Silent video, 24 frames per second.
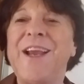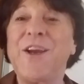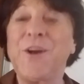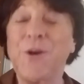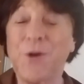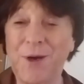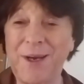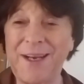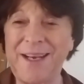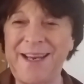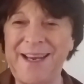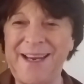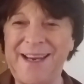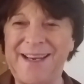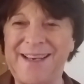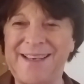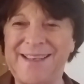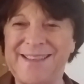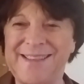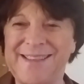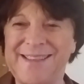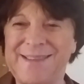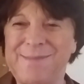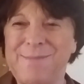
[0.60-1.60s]

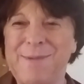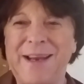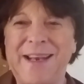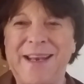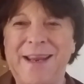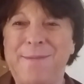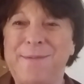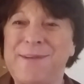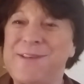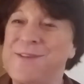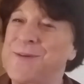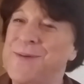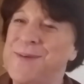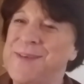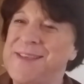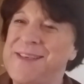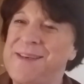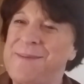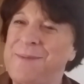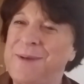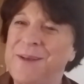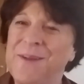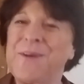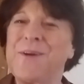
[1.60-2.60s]
Greetings, my name is
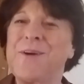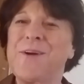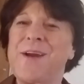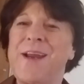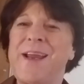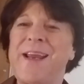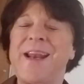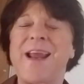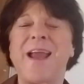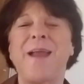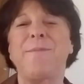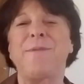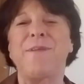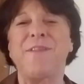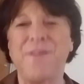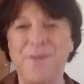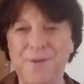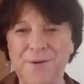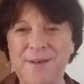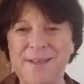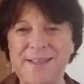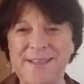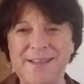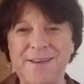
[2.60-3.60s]
Christy Miller and I'm a
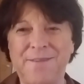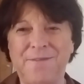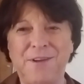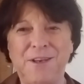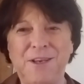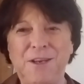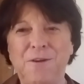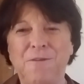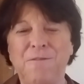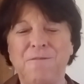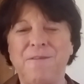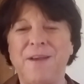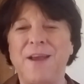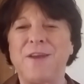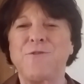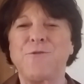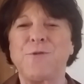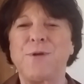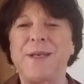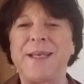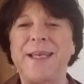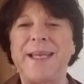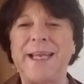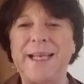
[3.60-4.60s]
37-year
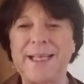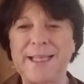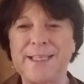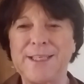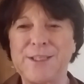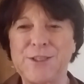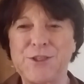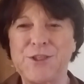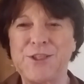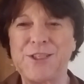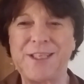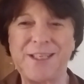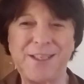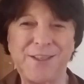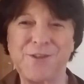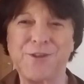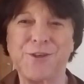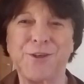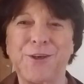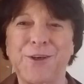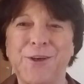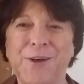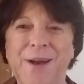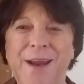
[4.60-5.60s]
veteran English
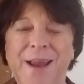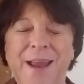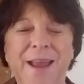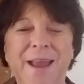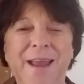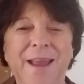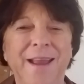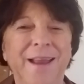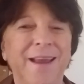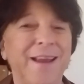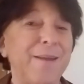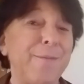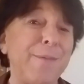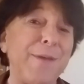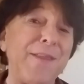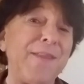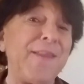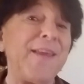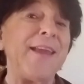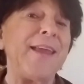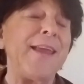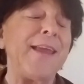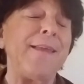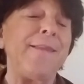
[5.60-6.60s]
teacher. I've been
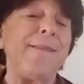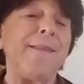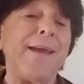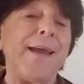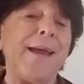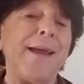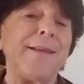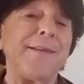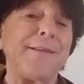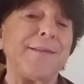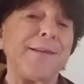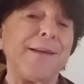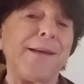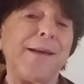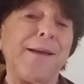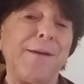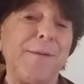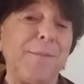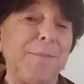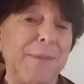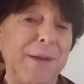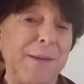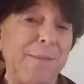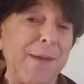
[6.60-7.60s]
thinking that
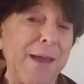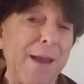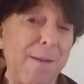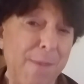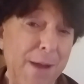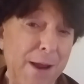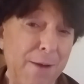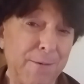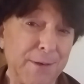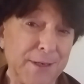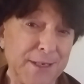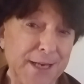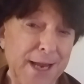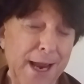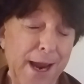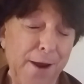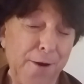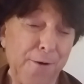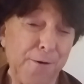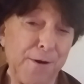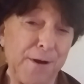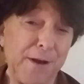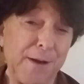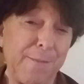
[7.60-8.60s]
maybe I might
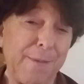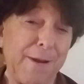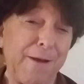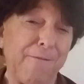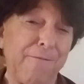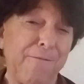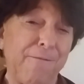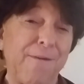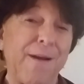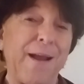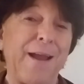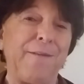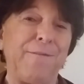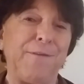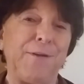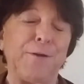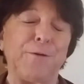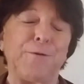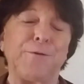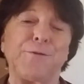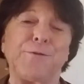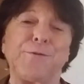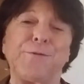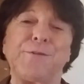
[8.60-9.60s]
retire in about 5
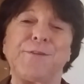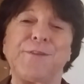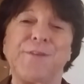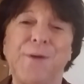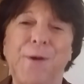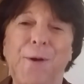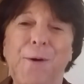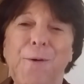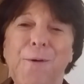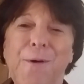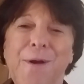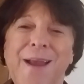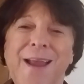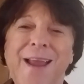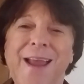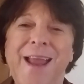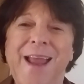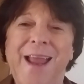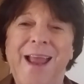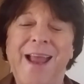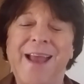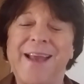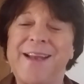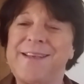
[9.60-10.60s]
years or so,
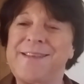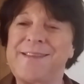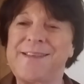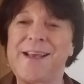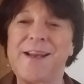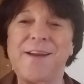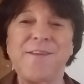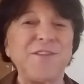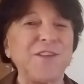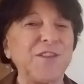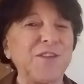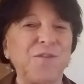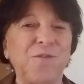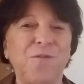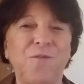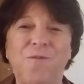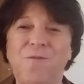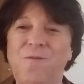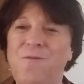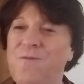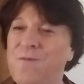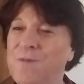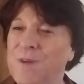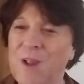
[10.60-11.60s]
and instead of just
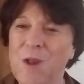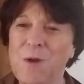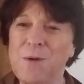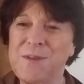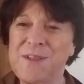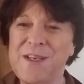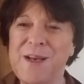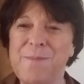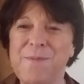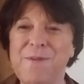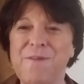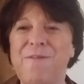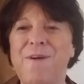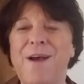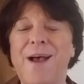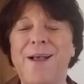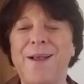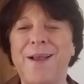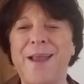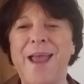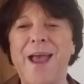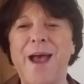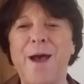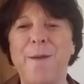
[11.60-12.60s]
closing up the
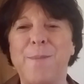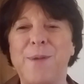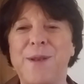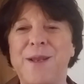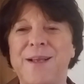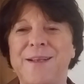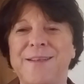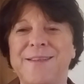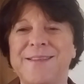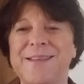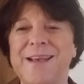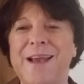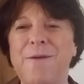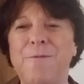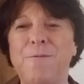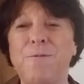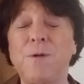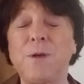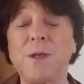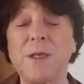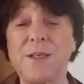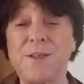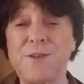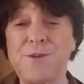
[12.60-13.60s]
file cabinets, I
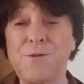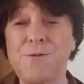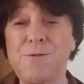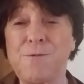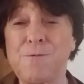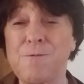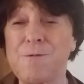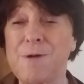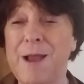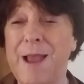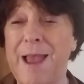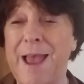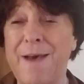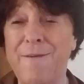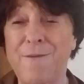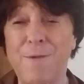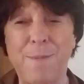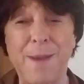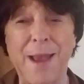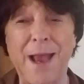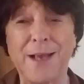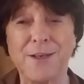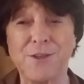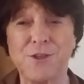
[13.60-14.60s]
really do have a
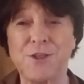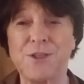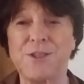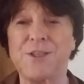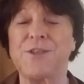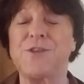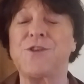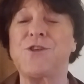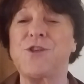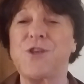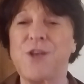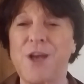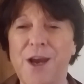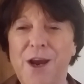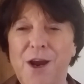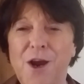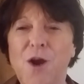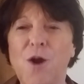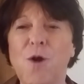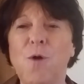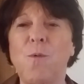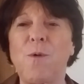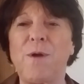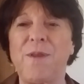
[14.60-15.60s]
passion to
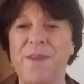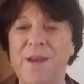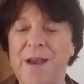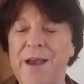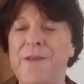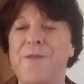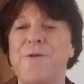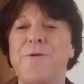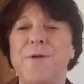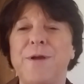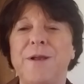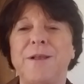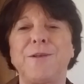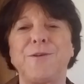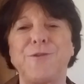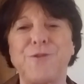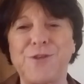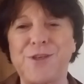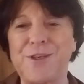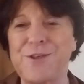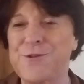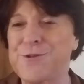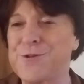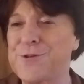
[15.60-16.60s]
share with other English
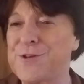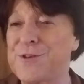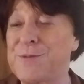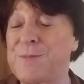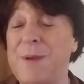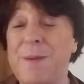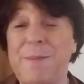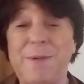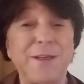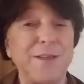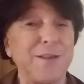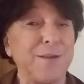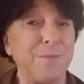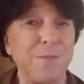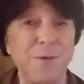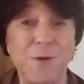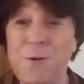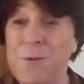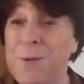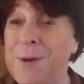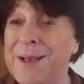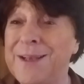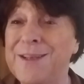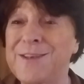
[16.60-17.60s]
teachers, maybe some
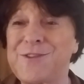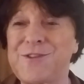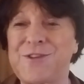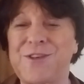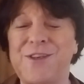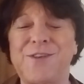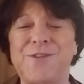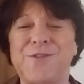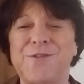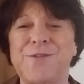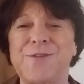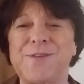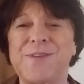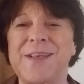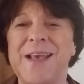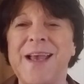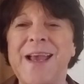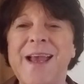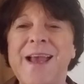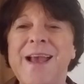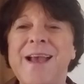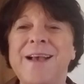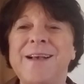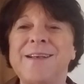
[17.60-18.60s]
new English teachers,
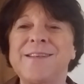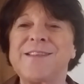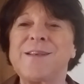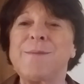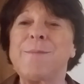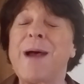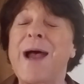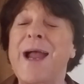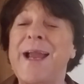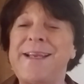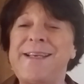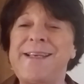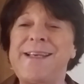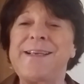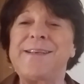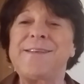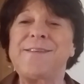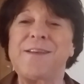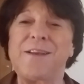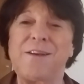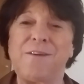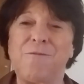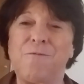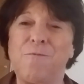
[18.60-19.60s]
some ideas
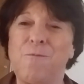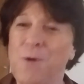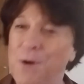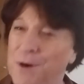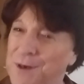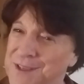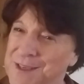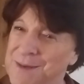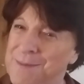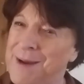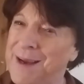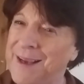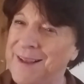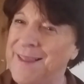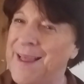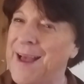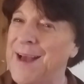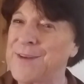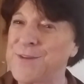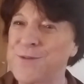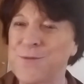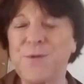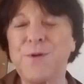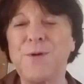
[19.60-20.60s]
that have worked in my
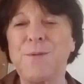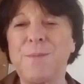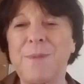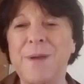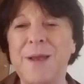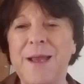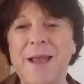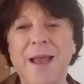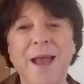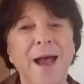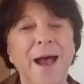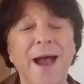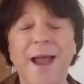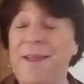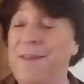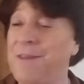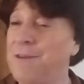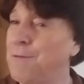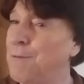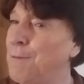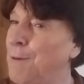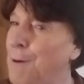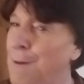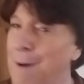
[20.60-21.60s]
classroom. I
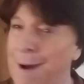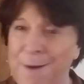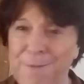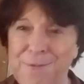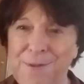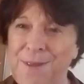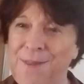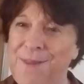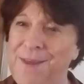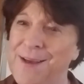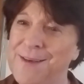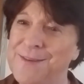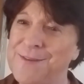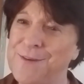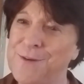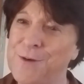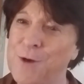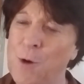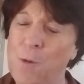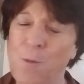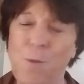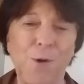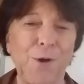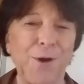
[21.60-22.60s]
throw out the things that
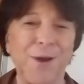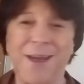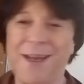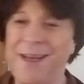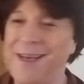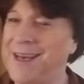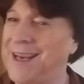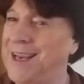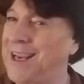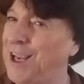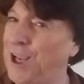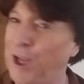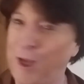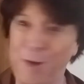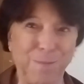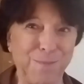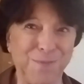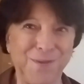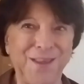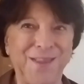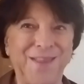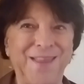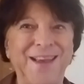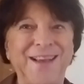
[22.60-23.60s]
don't work and
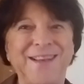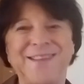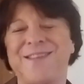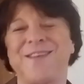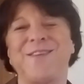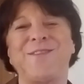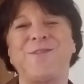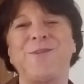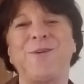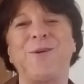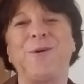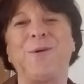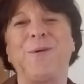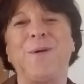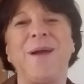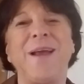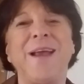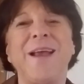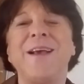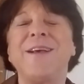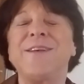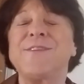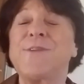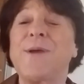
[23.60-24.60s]
keep the things that do.
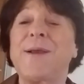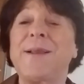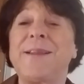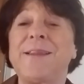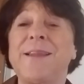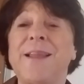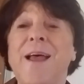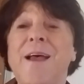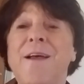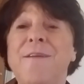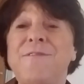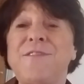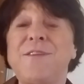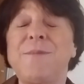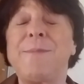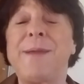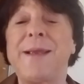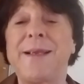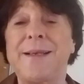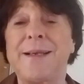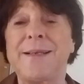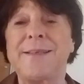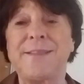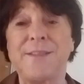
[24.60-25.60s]
So I'd love to
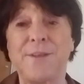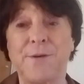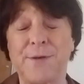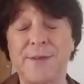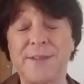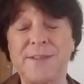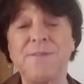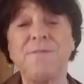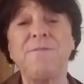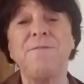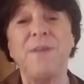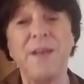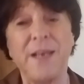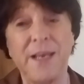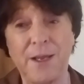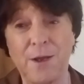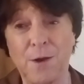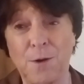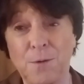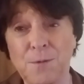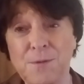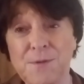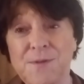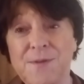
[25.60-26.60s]
make a series of
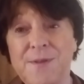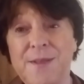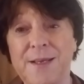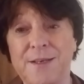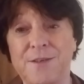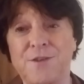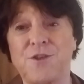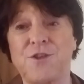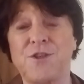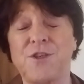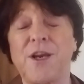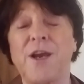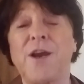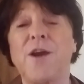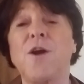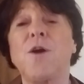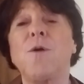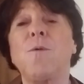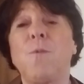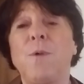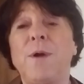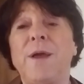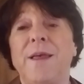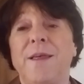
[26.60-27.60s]
videos that
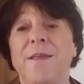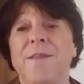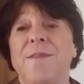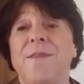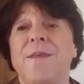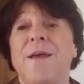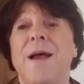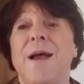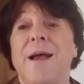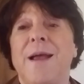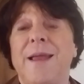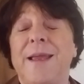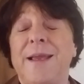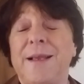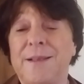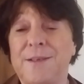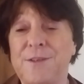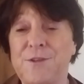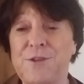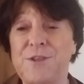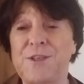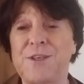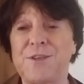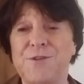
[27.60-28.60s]
share with
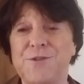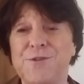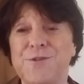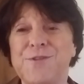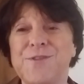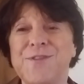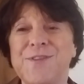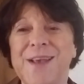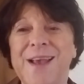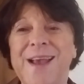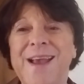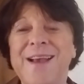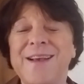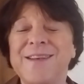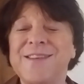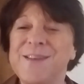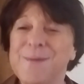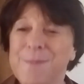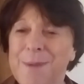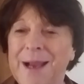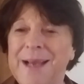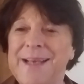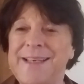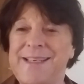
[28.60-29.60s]
English teachers
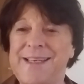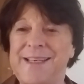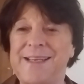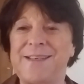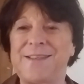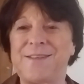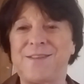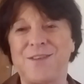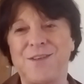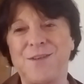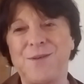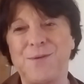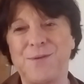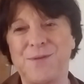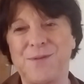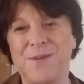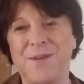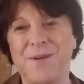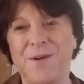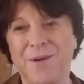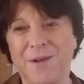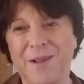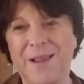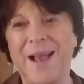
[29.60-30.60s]
some ideas to use
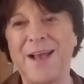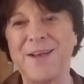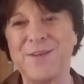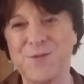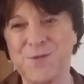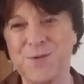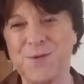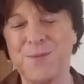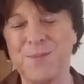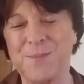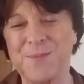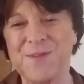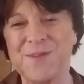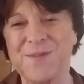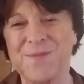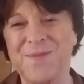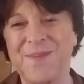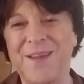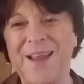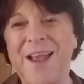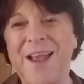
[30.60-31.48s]
in their classrooms.